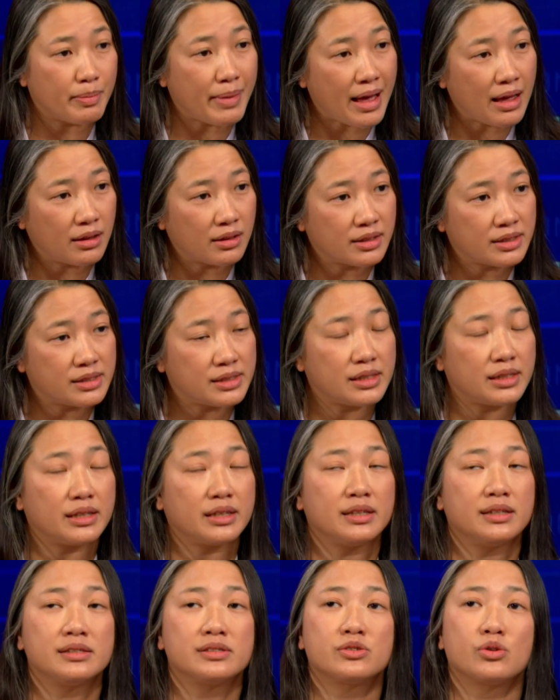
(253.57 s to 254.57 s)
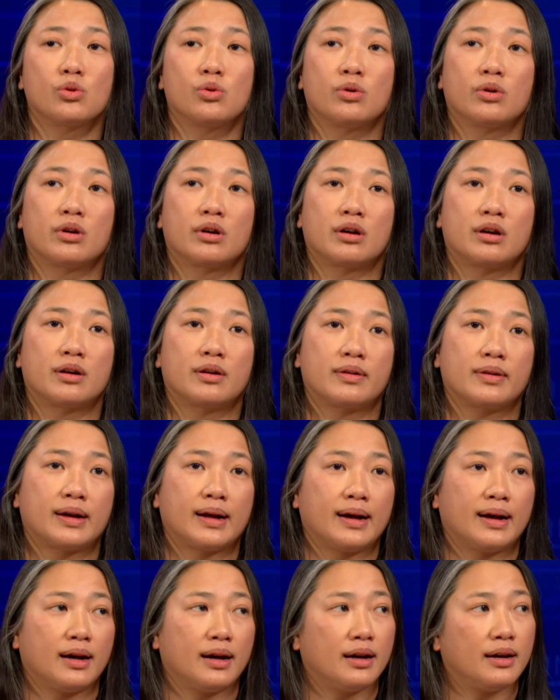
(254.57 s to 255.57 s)
bowel disease or
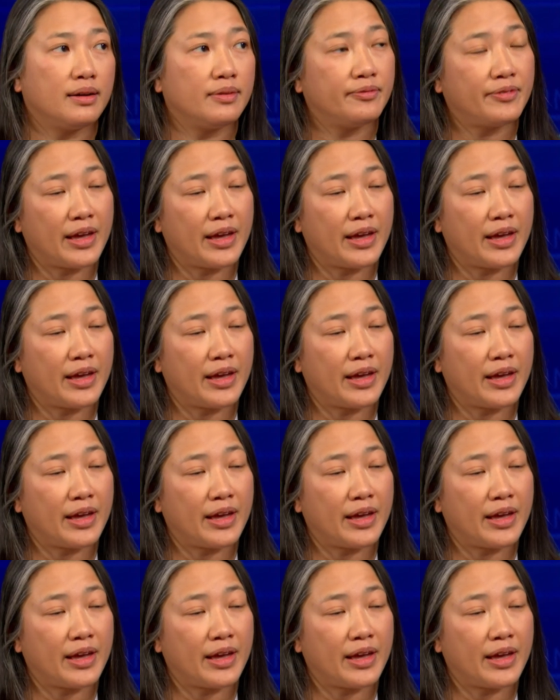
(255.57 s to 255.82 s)
uh,